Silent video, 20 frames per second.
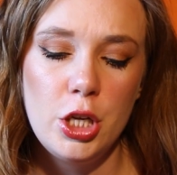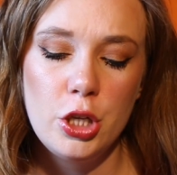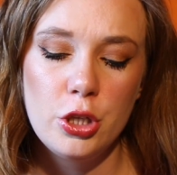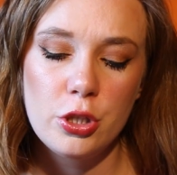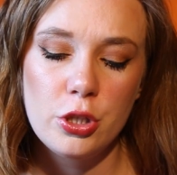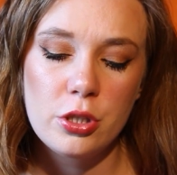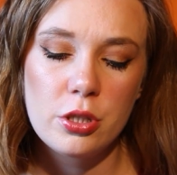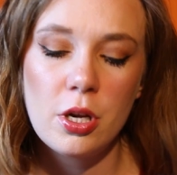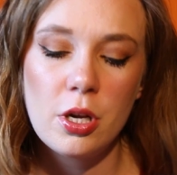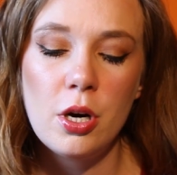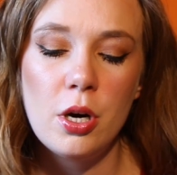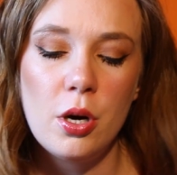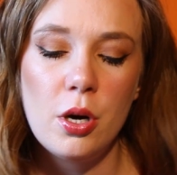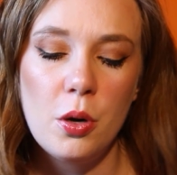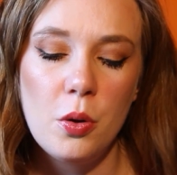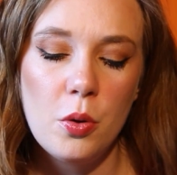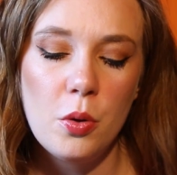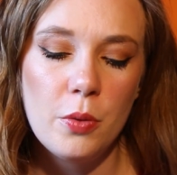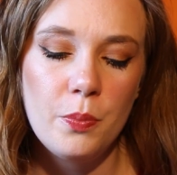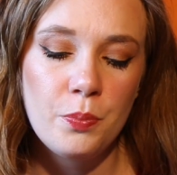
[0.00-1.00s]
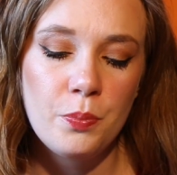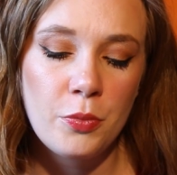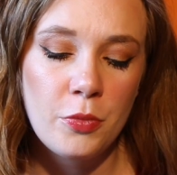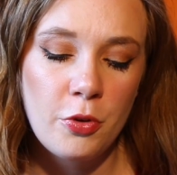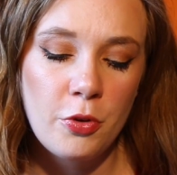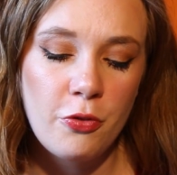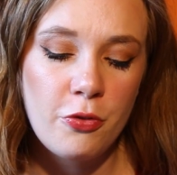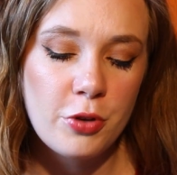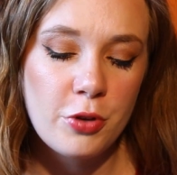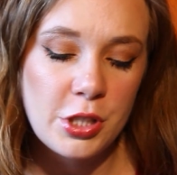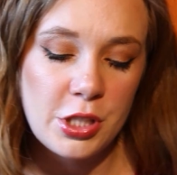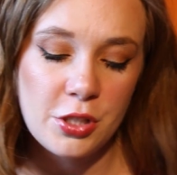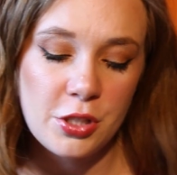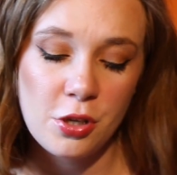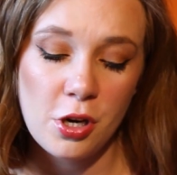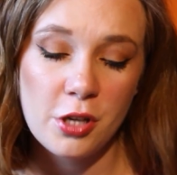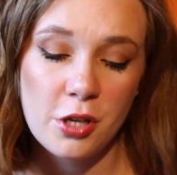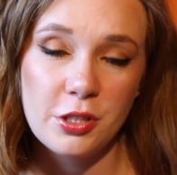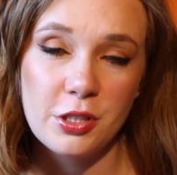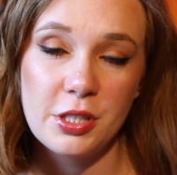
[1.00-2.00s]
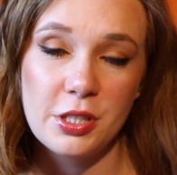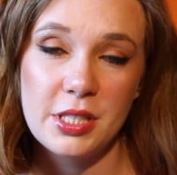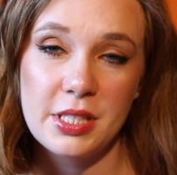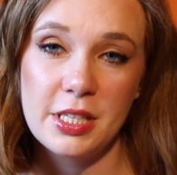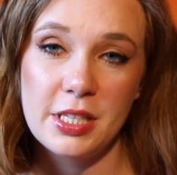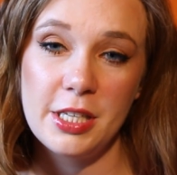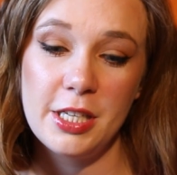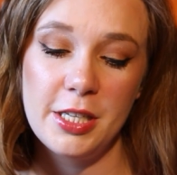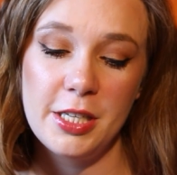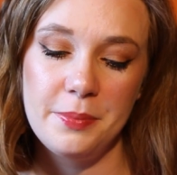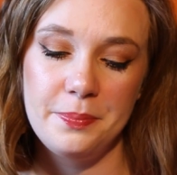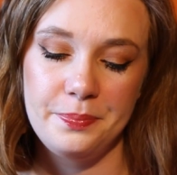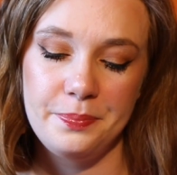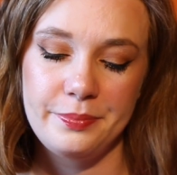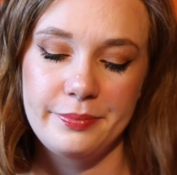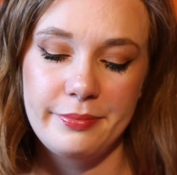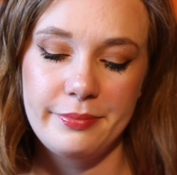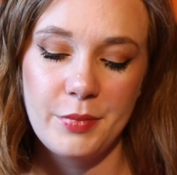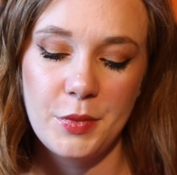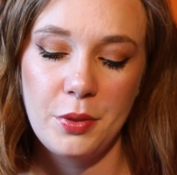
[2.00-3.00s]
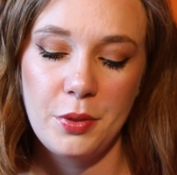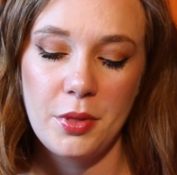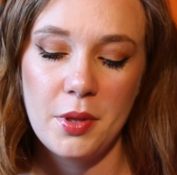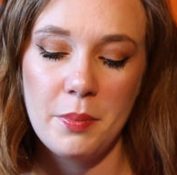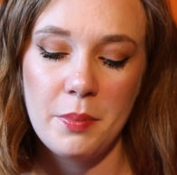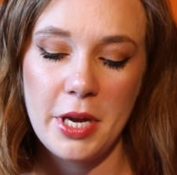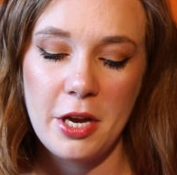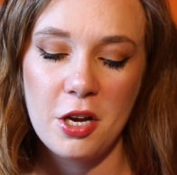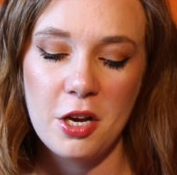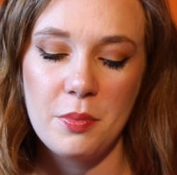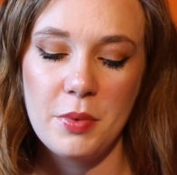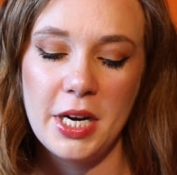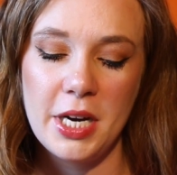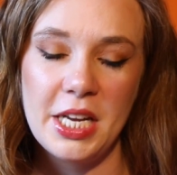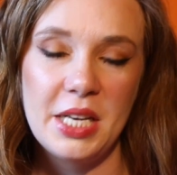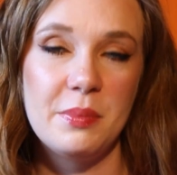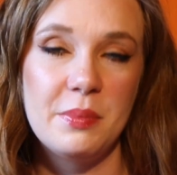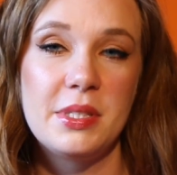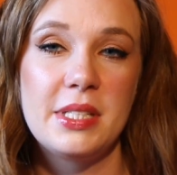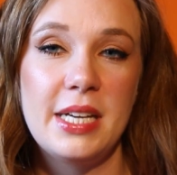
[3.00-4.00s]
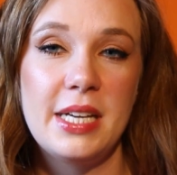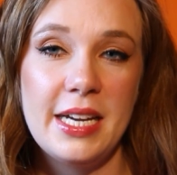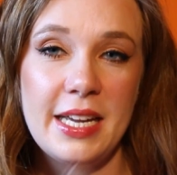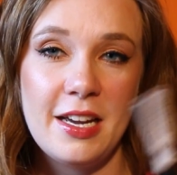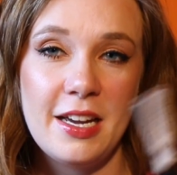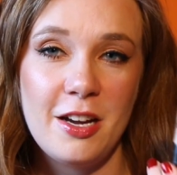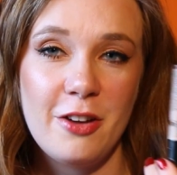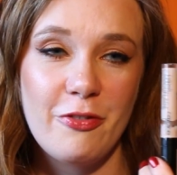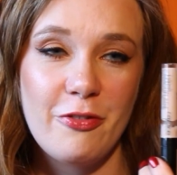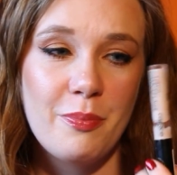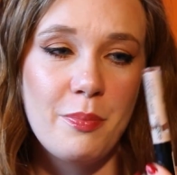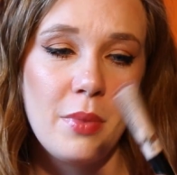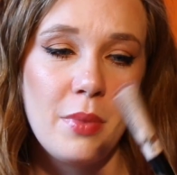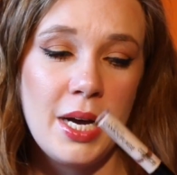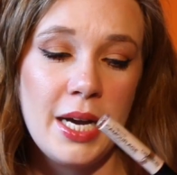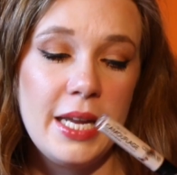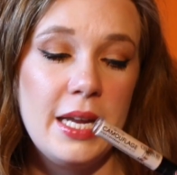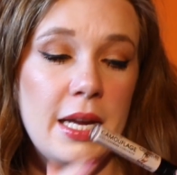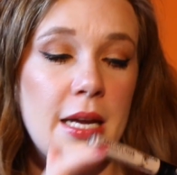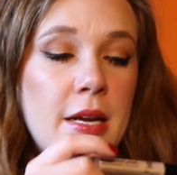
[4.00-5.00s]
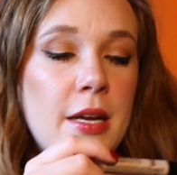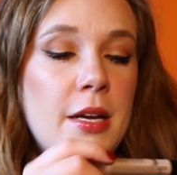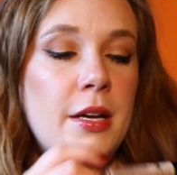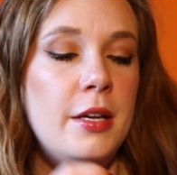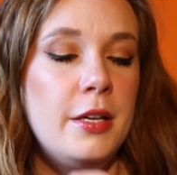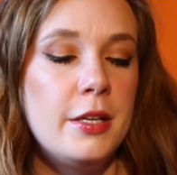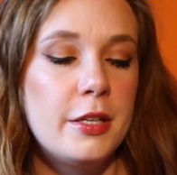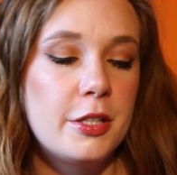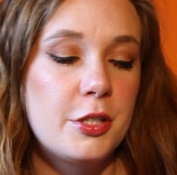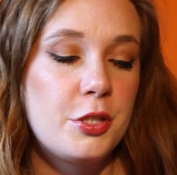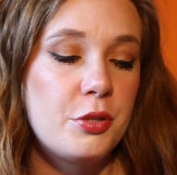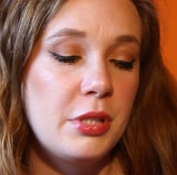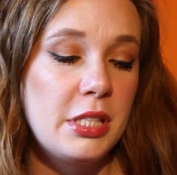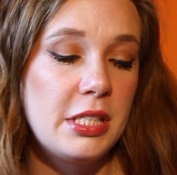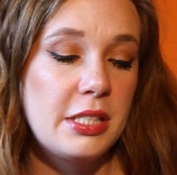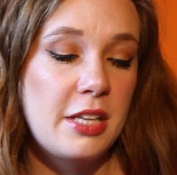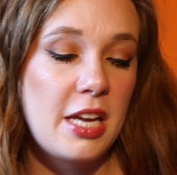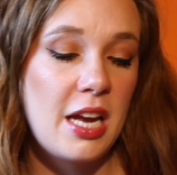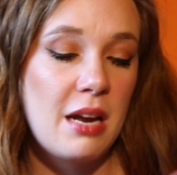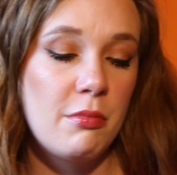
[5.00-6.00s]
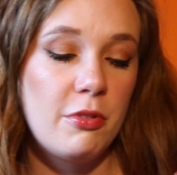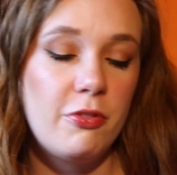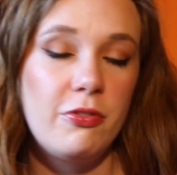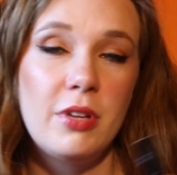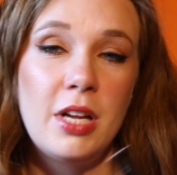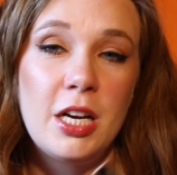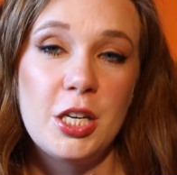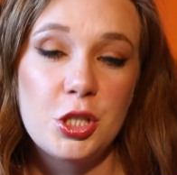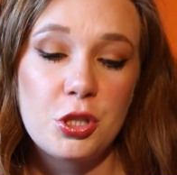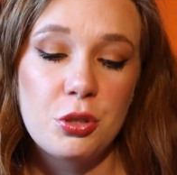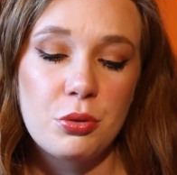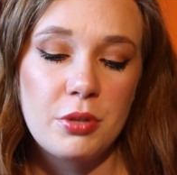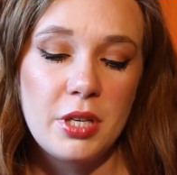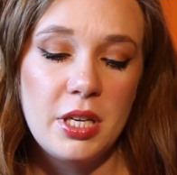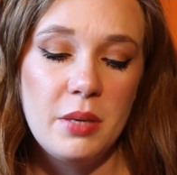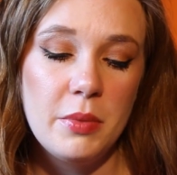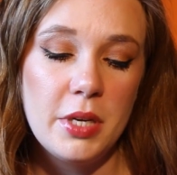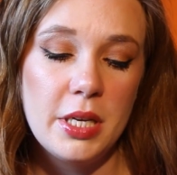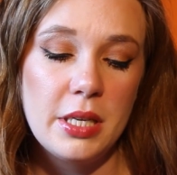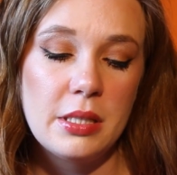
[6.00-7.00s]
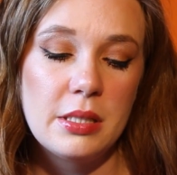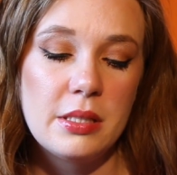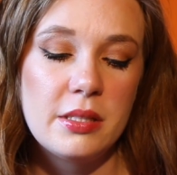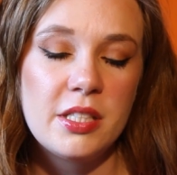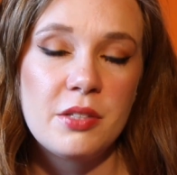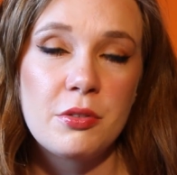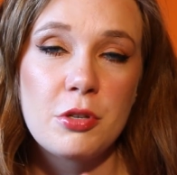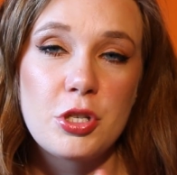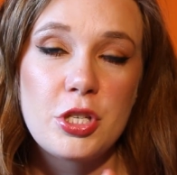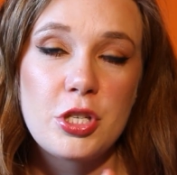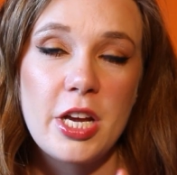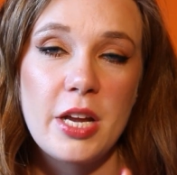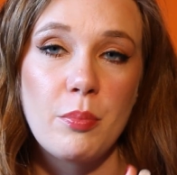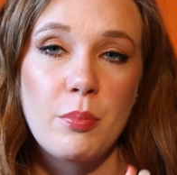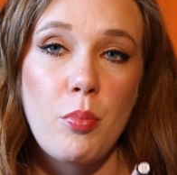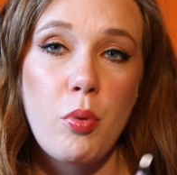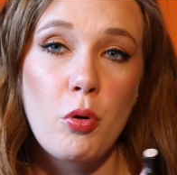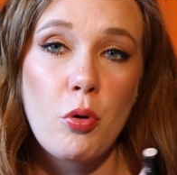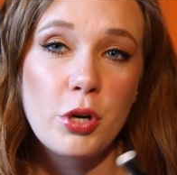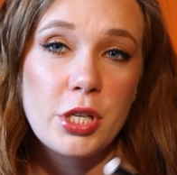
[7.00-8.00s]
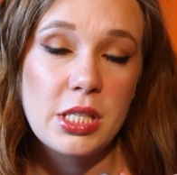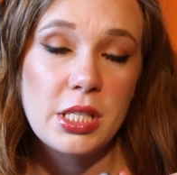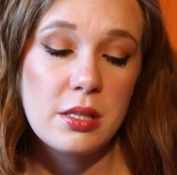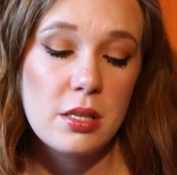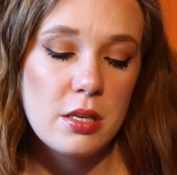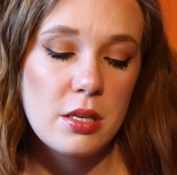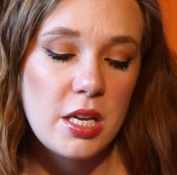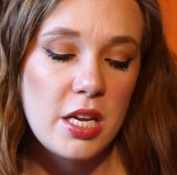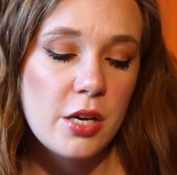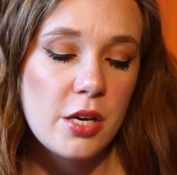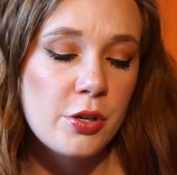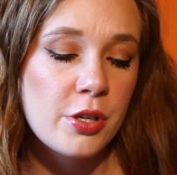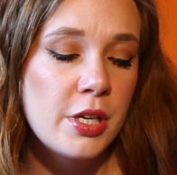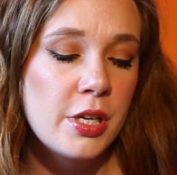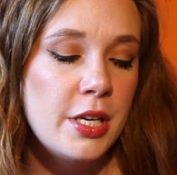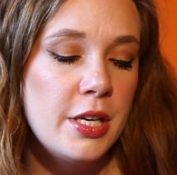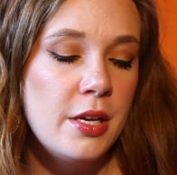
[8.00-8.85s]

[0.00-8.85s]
So for starters, the makeup items. I have my Catrice Camouflage Cream in 010 Porcelain here.